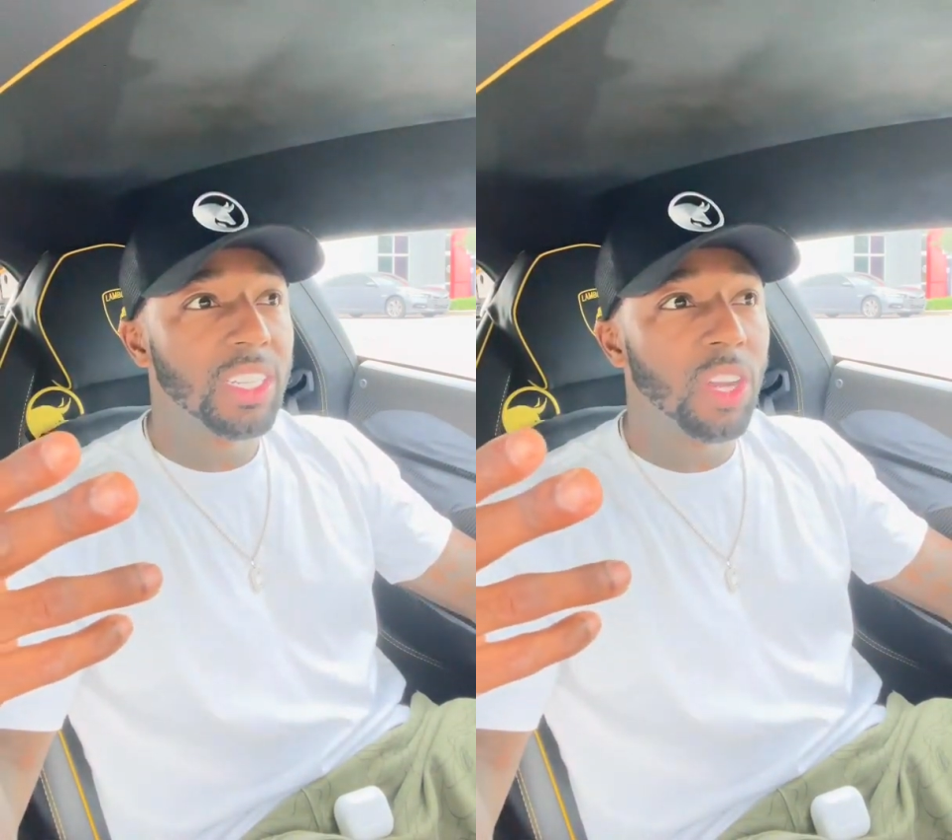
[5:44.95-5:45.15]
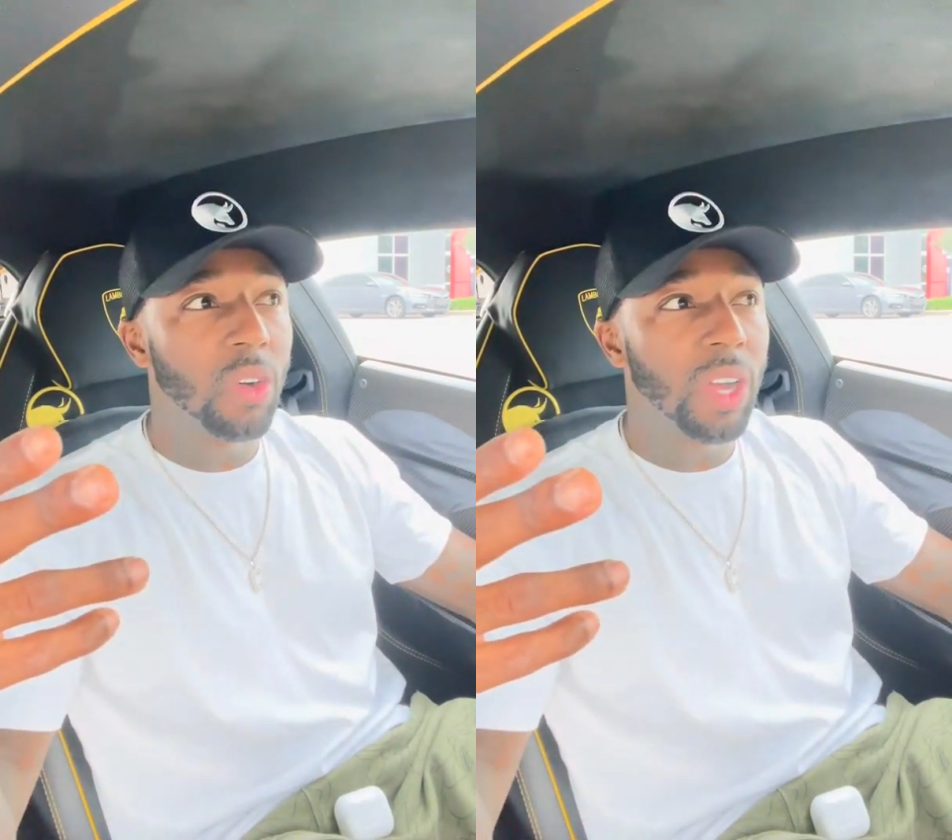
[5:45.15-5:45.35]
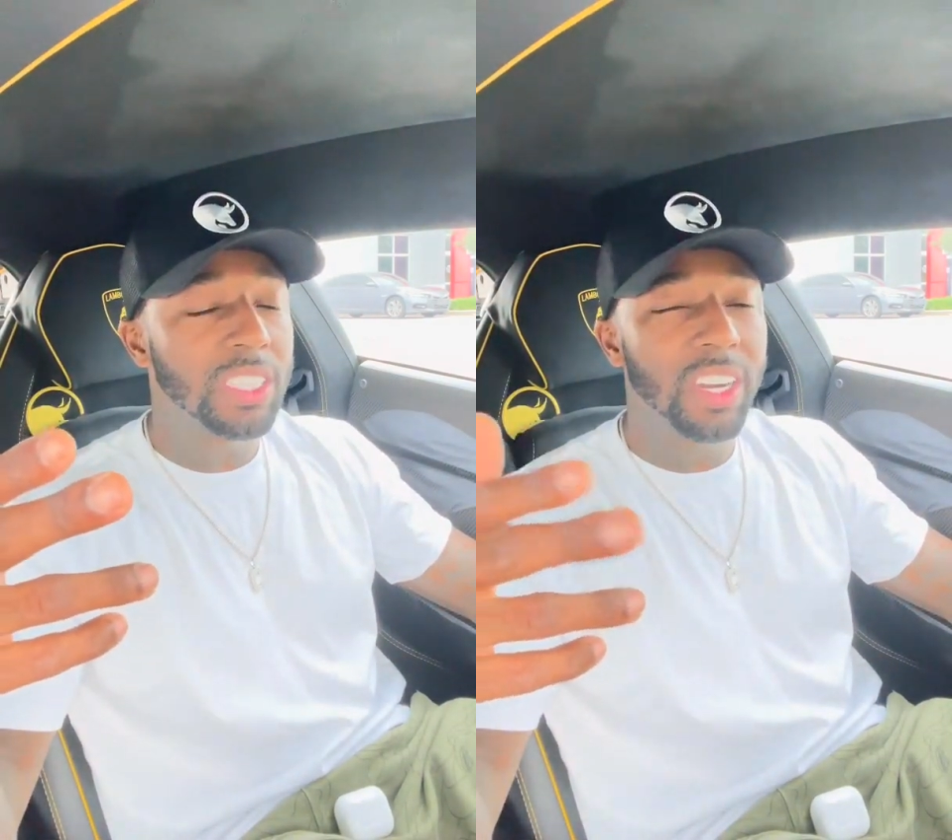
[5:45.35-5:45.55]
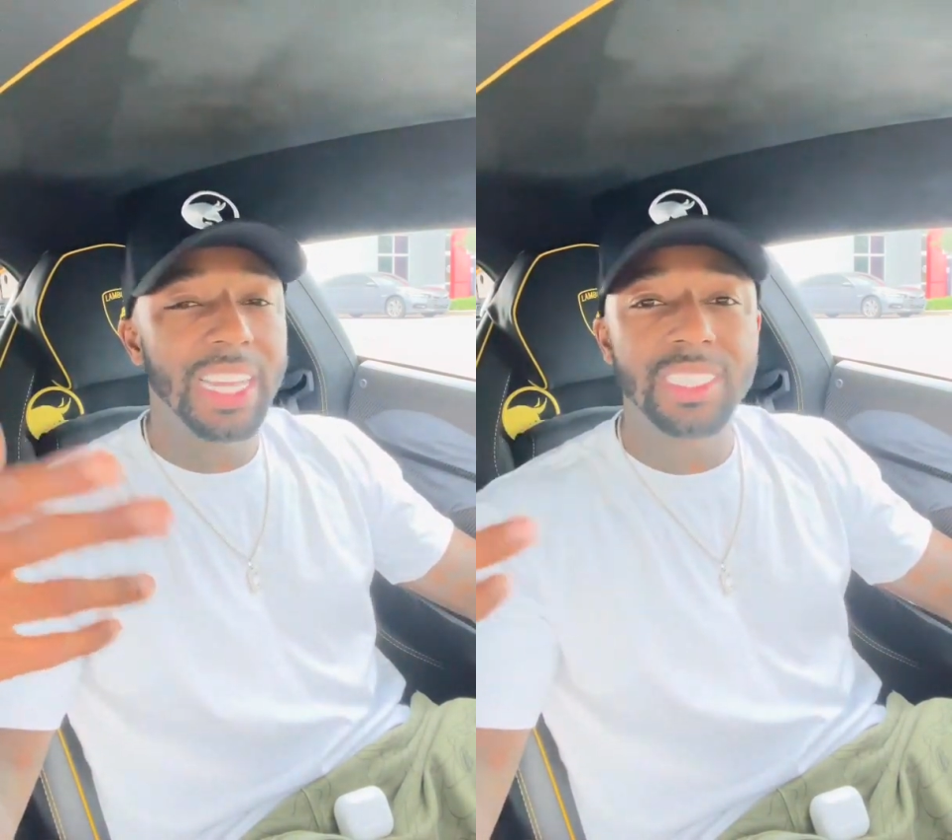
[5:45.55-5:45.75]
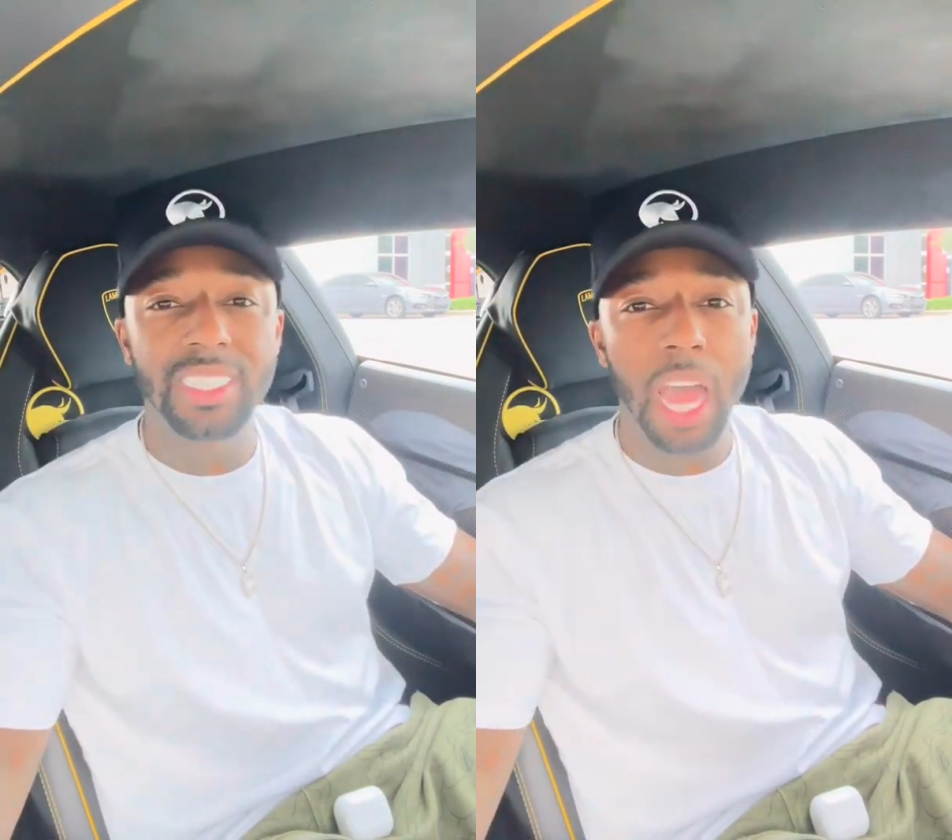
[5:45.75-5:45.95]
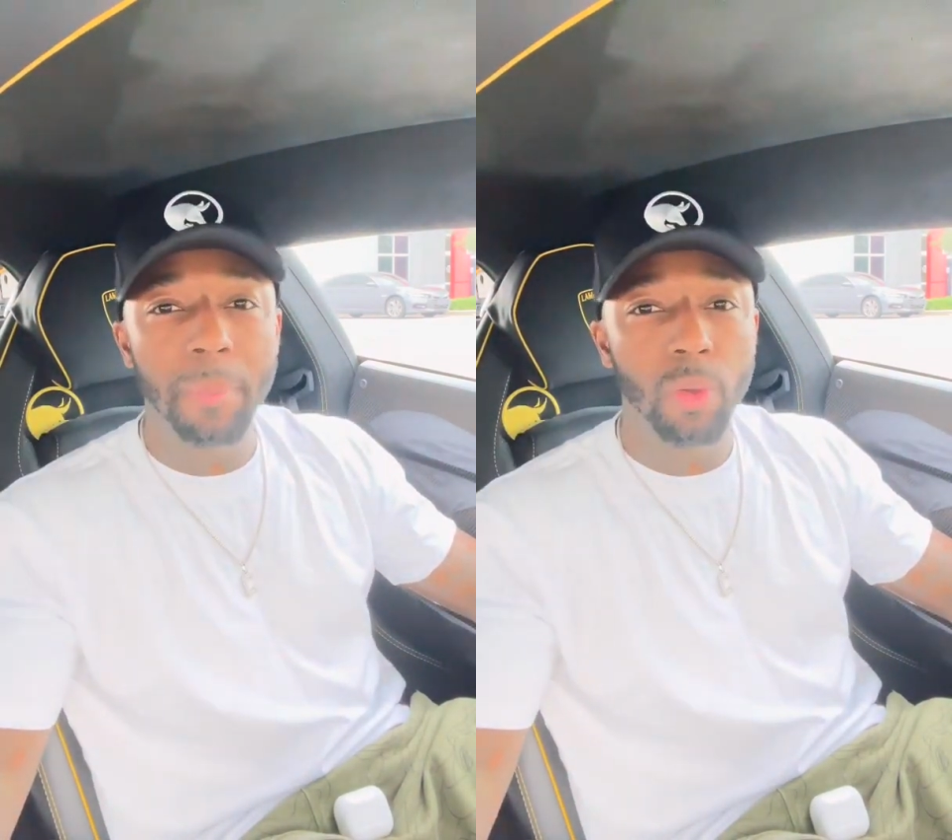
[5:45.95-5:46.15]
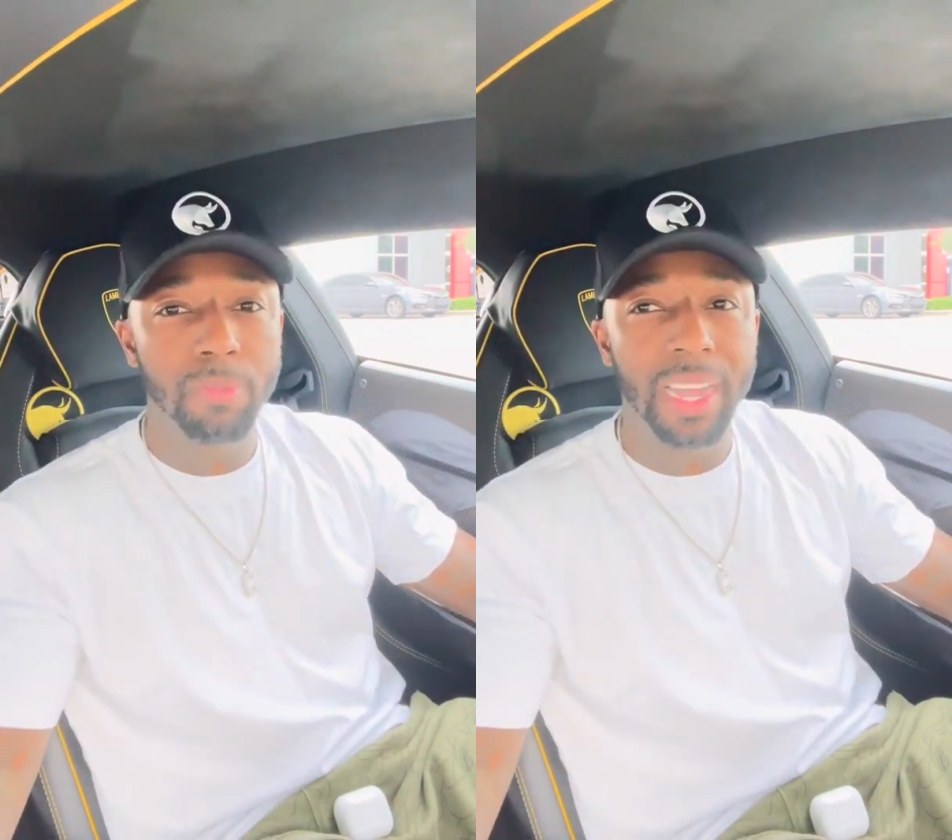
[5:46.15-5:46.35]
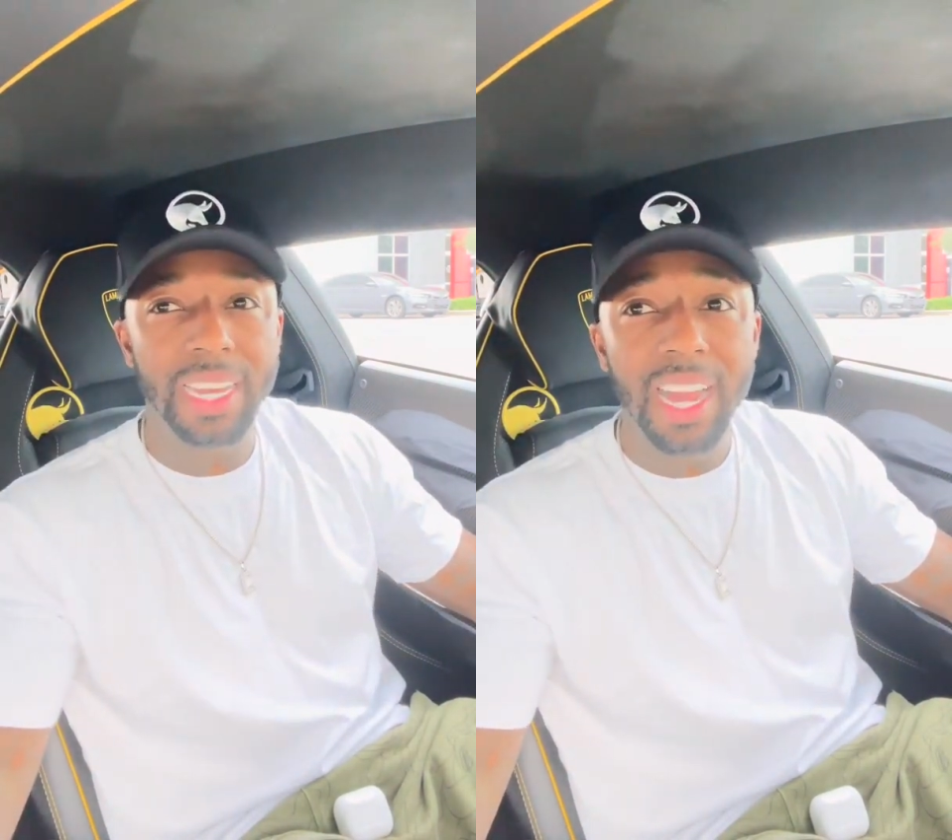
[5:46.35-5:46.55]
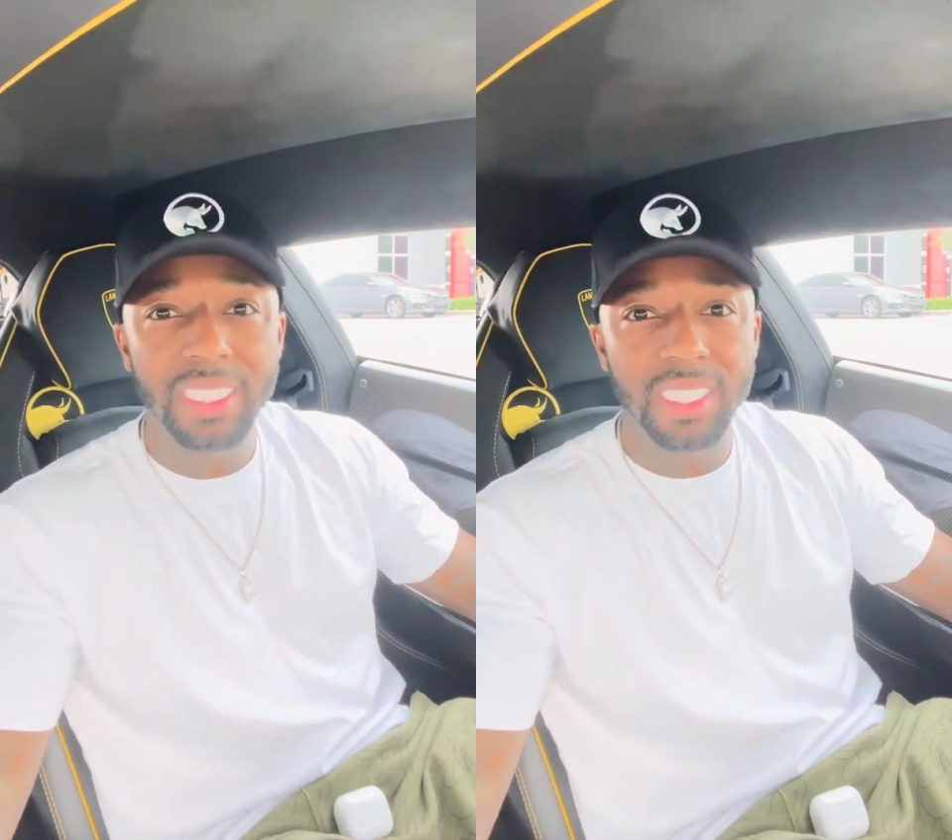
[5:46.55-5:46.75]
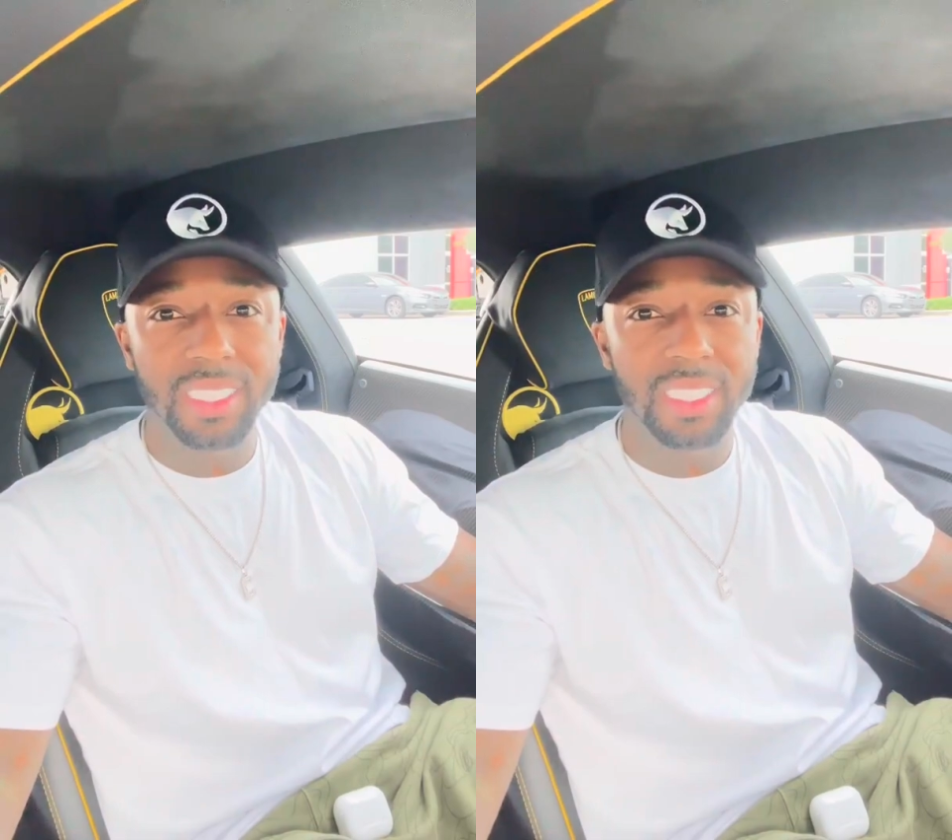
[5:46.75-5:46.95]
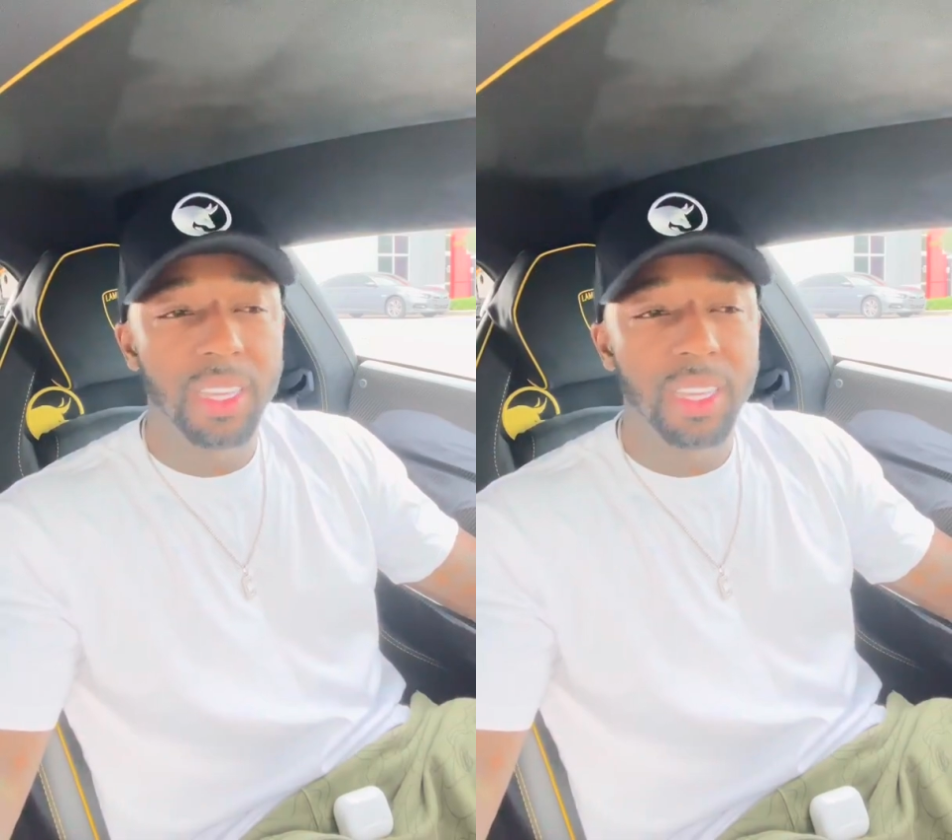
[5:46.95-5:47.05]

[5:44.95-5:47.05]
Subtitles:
you know, I started getting sloppy with my analysis.